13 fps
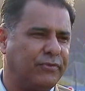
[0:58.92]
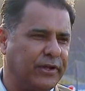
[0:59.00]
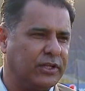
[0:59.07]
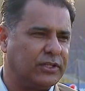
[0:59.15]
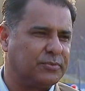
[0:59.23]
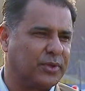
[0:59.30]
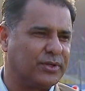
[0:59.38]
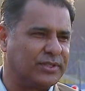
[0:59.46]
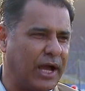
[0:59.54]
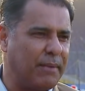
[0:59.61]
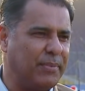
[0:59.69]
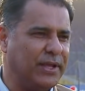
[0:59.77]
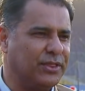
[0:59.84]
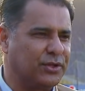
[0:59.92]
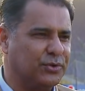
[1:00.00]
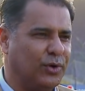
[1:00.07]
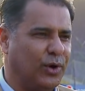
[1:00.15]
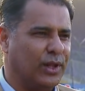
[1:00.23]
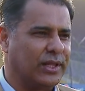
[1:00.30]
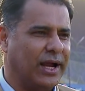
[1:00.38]
feels, because I've been through
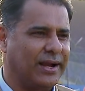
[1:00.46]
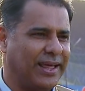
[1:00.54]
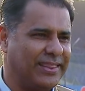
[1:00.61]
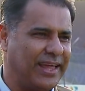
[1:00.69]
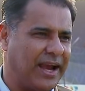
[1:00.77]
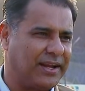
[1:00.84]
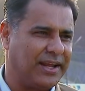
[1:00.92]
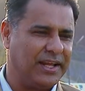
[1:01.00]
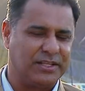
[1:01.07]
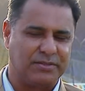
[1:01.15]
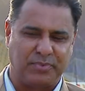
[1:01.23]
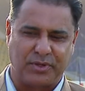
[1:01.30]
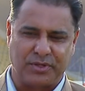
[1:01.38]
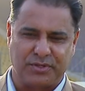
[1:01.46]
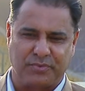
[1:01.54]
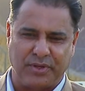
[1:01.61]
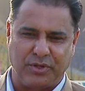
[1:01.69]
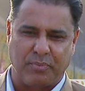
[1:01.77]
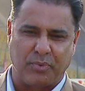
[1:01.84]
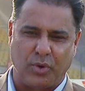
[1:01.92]
all that at that age, because
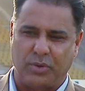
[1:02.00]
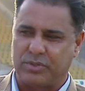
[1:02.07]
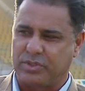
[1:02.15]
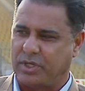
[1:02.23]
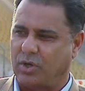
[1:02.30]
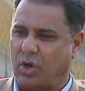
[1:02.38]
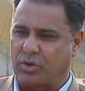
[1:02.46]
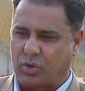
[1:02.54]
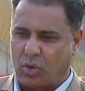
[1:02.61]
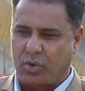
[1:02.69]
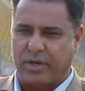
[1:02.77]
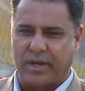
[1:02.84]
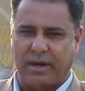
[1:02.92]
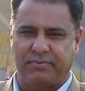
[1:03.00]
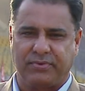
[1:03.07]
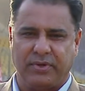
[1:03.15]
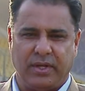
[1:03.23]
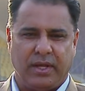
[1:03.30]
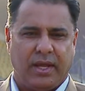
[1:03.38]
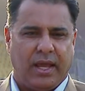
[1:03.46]
when your bones are not grown enough
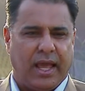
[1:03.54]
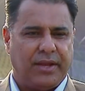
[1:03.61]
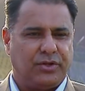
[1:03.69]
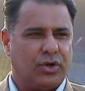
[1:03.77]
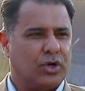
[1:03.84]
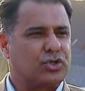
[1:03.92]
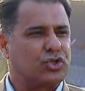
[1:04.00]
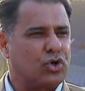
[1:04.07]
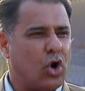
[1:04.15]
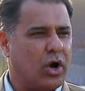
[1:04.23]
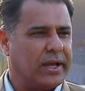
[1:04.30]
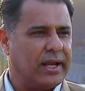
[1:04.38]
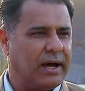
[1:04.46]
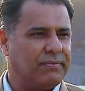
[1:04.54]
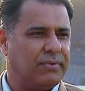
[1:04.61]
and you're not strong enough,